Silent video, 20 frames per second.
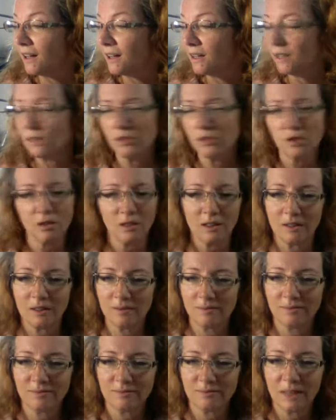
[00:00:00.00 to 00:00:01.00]
Sorry.
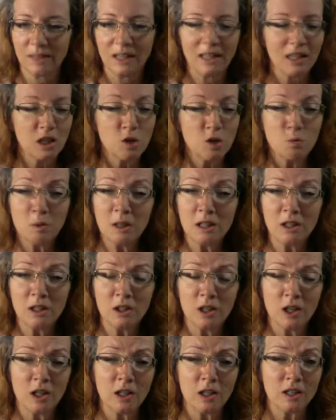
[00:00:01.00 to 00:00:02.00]
It's been a
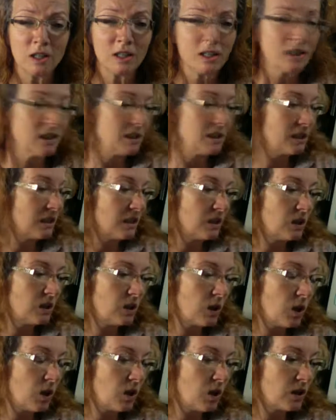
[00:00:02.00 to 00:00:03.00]
long,
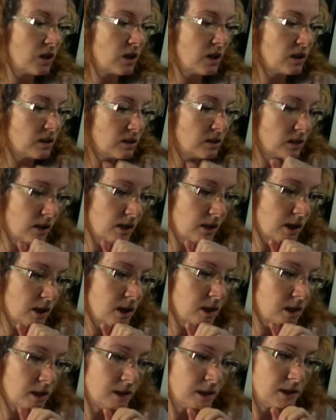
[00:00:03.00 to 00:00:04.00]
long,
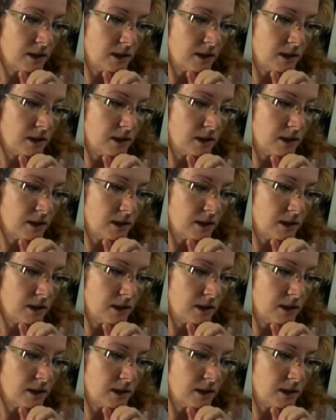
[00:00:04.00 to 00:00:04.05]
long,